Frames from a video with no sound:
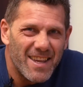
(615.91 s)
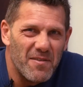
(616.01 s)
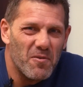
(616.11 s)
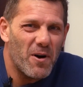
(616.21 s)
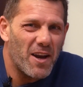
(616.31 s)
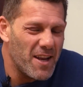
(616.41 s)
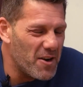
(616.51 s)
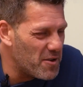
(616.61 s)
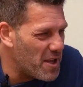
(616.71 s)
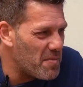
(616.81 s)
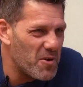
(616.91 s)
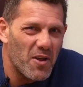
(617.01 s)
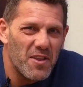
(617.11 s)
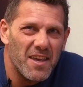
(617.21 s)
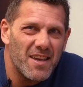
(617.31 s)
Give them one here and there
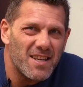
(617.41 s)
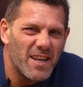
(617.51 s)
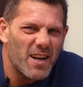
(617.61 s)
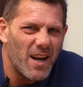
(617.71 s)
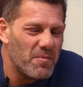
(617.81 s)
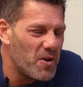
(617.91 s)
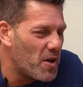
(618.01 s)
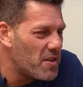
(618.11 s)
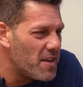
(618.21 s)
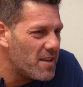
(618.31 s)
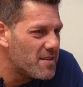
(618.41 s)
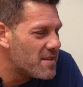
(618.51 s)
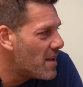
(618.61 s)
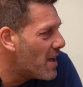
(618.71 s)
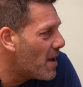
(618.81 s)
behind the ears, a little clip behind the ears,